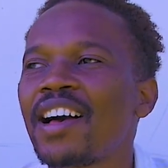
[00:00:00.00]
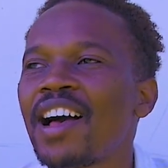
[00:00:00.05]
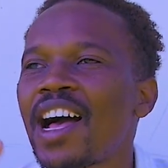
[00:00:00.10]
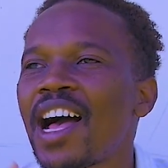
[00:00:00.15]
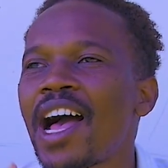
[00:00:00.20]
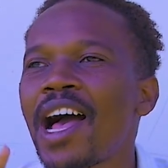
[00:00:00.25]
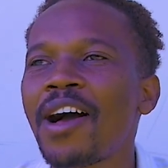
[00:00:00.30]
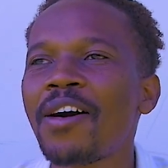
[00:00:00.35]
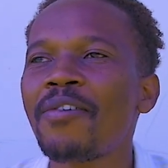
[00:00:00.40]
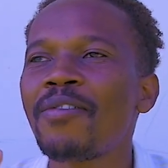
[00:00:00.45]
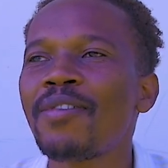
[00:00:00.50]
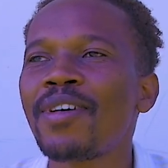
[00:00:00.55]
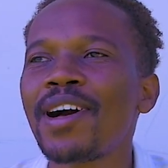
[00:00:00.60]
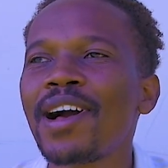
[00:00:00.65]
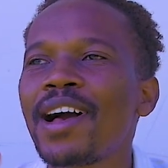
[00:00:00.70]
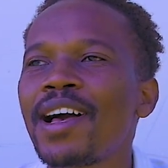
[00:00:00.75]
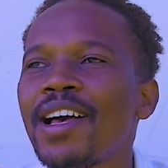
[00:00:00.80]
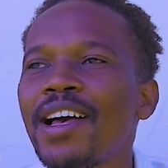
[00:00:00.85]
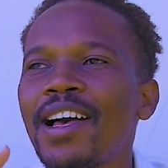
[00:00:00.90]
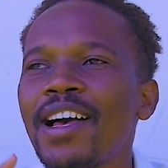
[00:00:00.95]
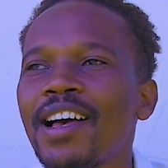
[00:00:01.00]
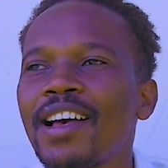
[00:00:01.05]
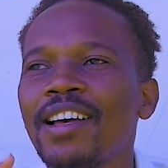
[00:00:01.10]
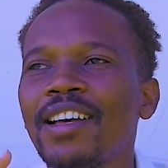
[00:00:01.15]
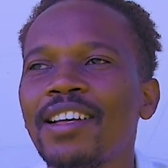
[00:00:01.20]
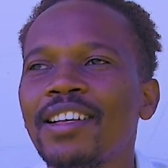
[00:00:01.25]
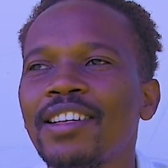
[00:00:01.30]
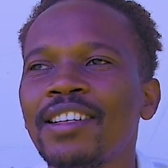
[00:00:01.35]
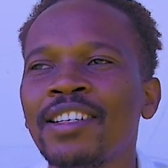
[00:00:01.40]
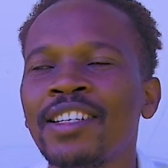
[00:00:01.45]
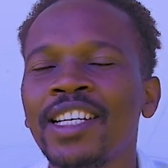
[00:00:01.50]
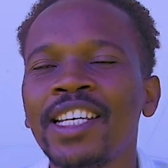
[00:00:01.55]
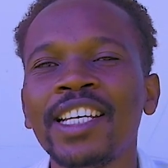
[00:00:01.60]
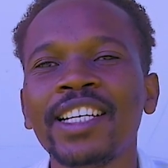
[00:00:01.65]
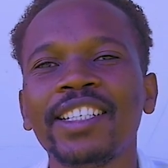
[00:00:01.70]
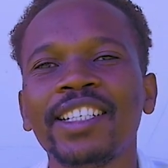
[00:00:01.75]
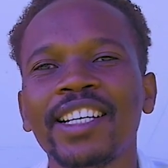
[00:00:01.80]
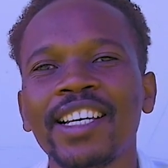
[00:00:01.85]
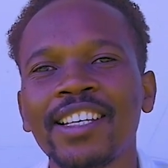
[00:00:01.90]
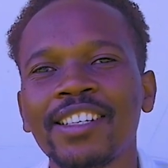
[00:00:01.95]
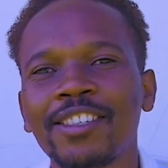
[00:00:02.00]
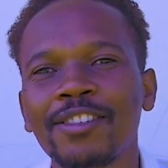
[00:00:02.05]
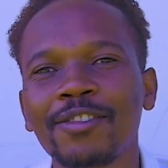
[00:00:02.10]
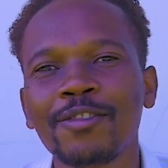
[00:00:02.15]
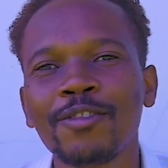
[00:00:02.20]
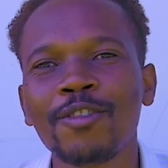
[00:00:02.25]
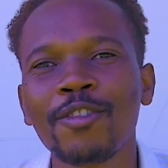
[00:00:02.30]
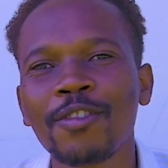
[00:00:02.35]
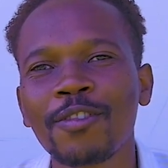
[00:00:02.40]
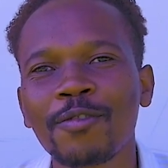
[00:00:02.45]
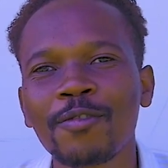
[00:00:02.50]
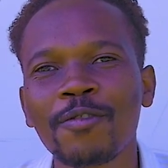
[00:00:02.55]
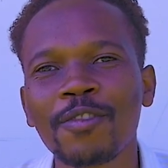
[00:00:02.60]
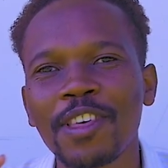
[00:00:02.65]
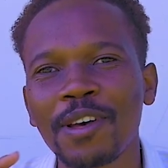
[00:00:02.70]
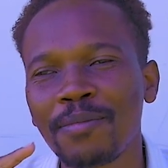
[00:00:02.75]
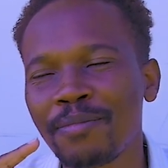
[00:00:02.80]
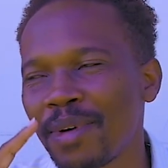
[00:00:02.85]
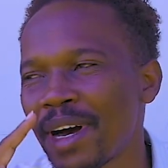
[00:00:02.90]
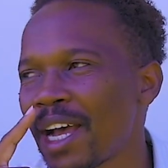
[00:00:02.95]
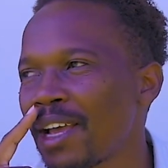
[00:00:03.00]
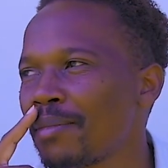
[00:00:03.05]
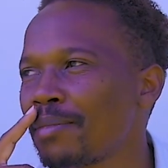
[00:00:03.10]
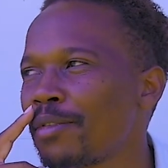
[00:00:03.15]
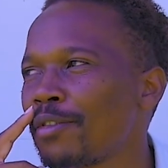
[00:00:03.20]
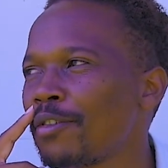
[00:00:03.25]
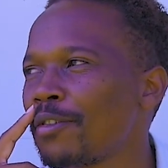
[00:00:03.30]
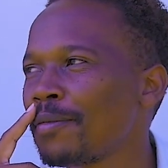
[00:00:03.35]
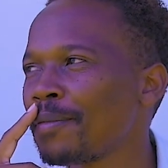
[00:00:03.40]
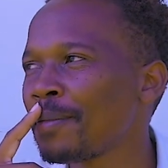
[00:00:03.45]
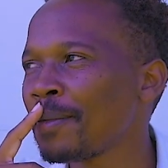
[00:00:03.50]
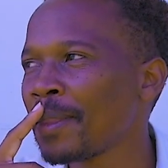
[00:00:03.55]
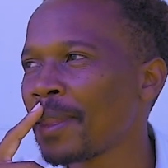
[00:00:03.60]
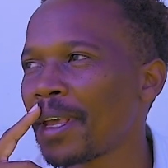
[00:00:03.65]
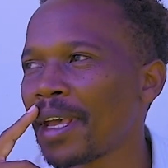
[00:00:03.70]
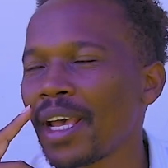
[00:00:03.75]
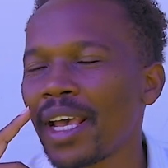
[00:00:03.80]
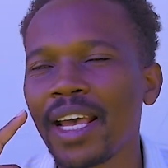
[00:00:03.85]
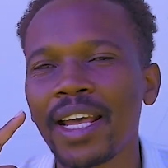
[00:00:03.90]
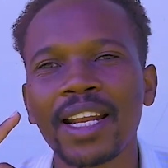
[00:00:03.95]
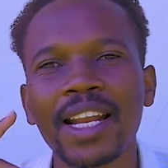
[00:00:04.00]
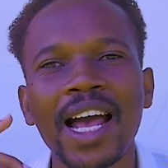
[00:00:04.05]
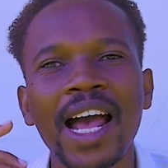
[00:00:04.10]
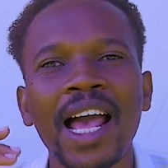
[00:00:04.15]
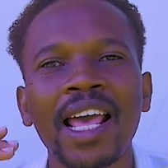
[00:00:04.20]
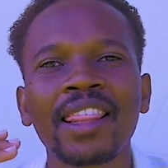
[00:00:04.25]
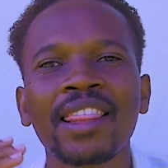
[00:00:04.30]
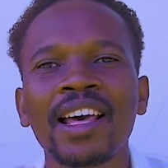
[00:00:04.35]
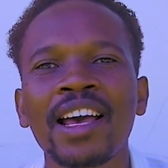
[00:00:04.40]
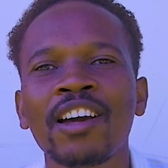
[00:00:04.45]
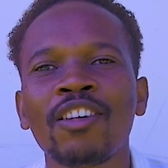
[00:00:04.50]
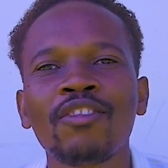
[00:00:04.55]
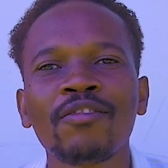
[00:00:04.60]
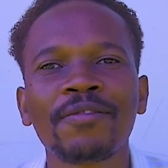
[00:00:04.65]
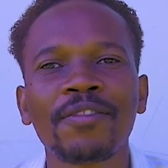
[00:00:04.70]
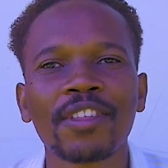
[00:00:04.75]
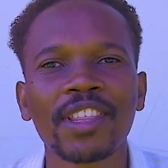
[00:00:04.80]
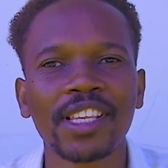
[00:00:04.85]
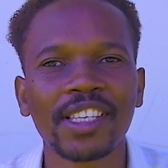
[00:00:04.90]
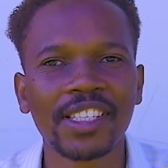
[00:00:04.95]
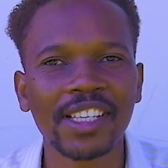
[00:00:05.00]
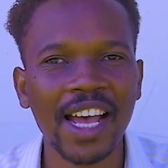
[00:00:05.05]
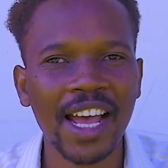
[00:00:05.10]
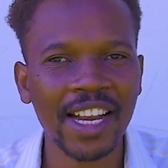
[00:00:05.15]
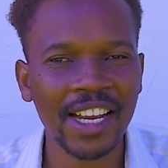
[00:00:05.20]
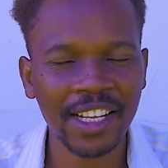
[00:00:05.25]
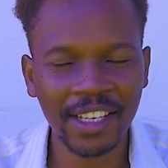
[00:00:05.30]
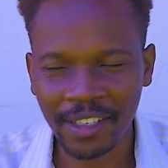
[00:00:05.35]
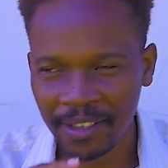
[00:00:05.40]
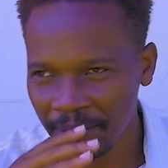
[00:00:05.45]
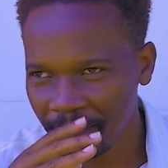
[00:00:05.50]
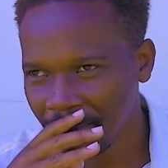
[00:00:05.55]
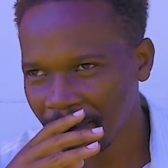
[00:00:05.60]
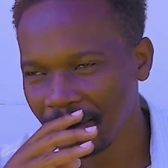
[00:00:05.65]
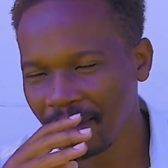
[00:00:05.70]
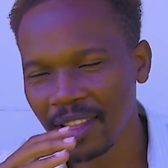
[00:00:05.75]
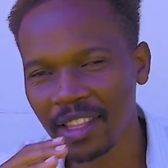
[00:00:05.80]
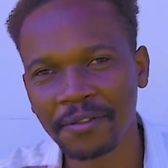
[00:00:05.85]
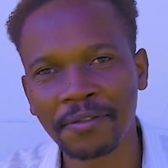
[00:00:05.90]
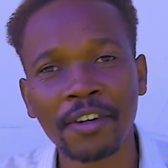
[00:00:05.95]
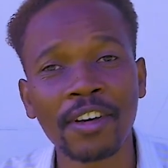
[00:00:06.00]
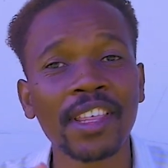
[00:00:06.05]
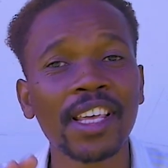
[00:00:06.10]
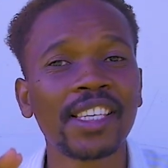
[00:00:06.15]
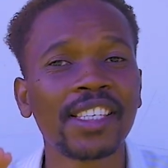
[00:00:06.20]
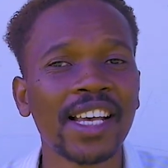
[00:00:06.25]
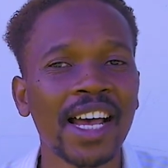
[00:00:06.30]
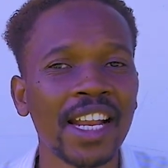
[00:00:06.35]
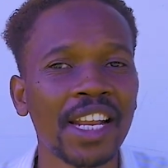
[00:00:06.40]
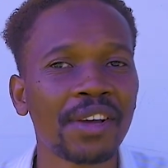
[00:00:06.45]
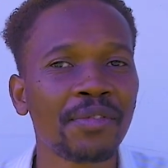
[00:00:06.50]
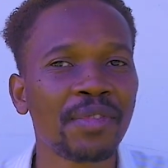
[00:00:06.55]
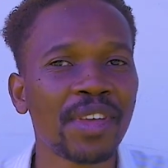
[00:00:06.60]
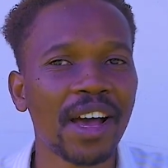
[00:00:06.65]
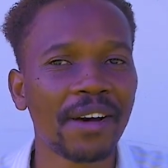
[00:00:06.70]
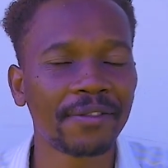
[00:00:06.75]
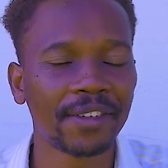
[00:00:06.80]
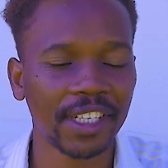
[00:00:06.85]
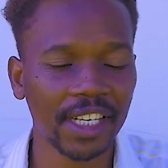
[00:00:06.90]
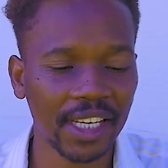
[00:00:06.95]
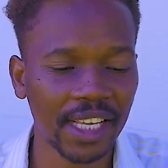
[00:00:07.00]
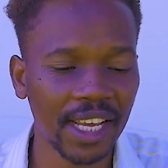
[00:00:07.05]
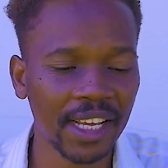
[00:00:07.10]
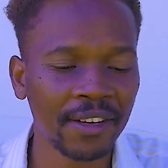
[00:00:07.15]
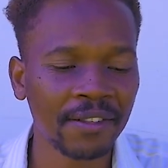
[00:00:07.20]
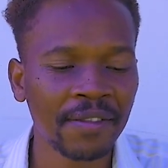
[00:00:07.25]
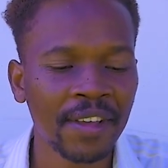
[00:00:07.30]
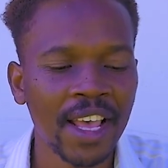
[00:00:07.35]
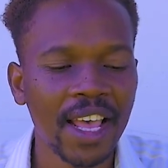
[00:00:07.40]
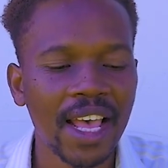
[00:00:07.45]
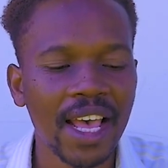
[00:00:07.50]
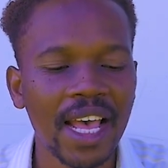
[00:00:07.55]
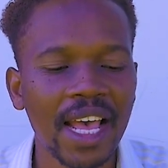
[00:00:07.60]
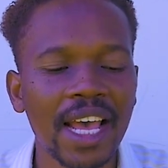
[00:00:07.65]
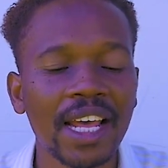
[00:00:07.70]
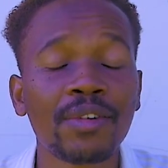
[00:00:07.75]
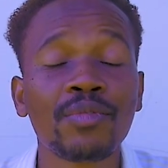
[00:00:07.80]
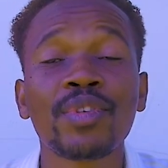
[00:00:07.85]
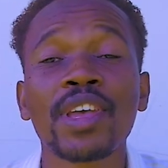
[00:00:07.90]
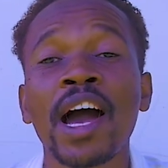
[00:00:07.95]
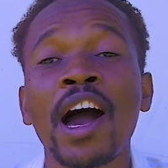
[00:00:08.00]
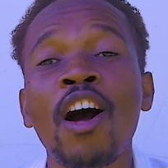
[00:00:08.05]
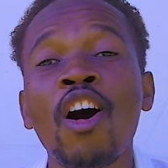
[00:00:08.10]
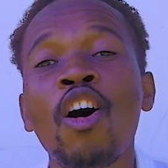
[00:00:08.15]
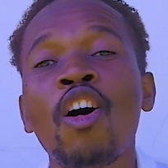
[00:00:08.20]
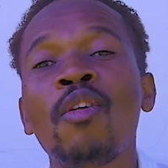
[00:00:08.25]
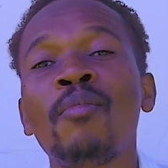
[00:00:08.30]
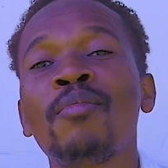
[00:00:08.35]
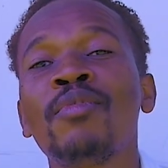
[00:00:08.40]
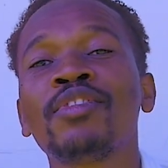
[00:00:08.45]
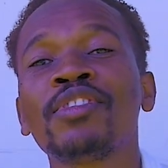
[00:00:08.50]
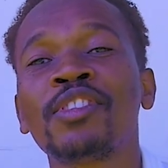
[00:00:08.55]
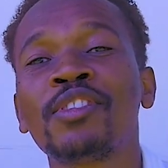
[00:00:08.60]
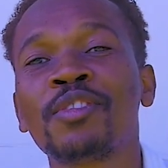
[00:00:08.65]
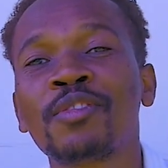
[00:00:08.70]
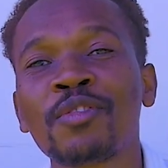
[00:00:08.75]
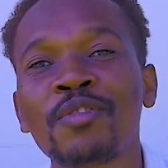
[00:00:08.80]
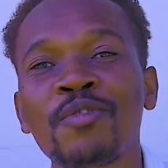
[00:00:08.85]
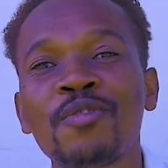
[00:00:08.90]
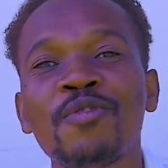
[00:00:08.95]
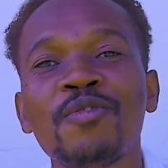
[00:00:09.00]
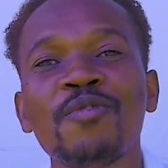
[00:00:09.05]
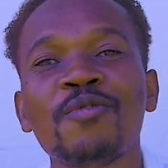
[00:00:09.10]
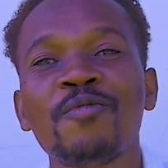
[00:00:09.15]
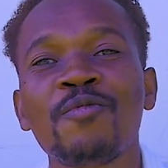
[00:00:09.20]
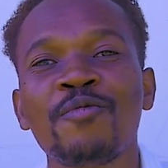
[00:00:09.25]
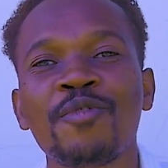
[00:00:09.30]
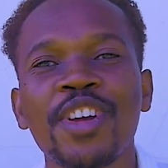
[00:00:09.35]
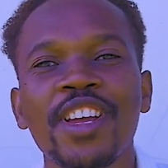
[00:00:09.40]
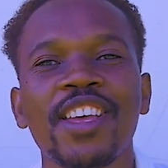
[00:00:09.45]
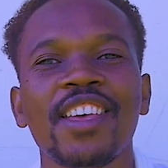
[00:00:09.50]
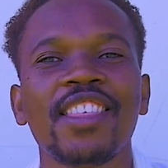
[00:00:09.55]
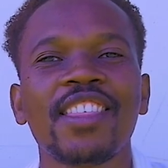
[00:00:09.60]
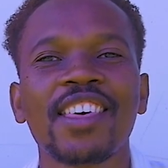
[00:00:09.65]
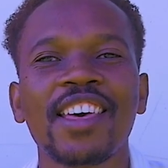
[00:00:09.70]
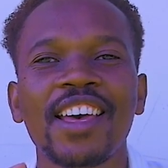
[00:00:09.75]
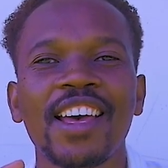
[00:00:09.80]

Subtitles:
our deal is to go through the Bible, and I thank God for the journey we have taken, and we are almost through with